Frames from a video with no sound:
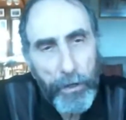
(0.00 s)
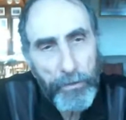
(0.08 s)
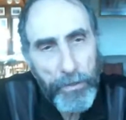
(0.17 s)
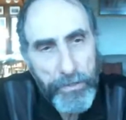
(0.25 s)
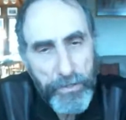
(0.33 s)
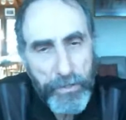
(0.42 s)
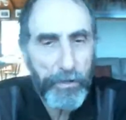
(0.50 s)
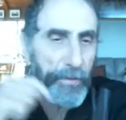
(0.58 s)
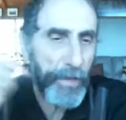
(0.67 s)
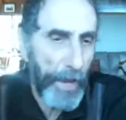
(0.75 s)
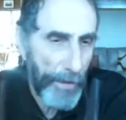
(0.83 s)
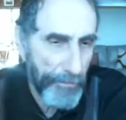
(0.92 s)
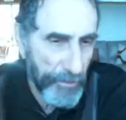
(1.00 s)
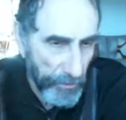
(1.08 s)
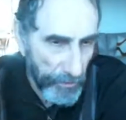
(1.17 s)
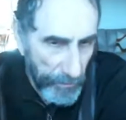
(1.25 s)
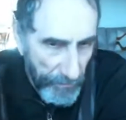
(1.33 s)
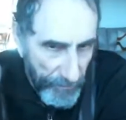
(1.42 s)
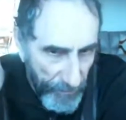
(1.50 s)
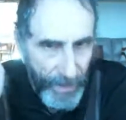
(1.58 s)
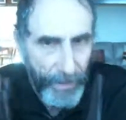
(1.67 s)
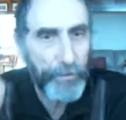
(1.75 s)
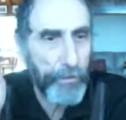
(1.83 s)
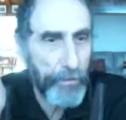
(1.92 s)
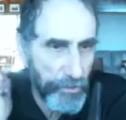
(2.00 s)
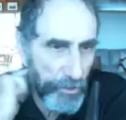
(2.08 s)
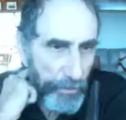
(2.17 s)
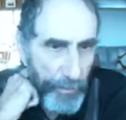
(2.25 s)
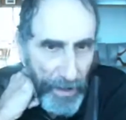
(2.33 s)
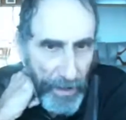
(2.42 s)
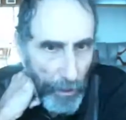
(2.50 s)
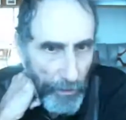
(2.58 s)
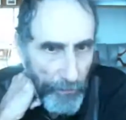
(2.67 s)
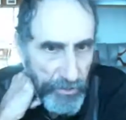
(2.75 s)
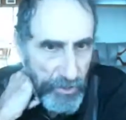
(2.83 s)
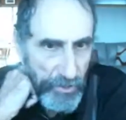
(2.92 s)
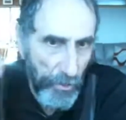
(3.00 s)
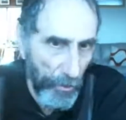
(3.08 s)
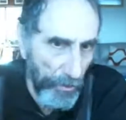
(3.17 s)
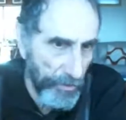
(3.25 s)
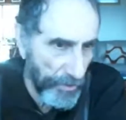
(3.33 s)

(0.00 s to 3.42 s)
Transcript: regardless of the absolute values of the payoffs,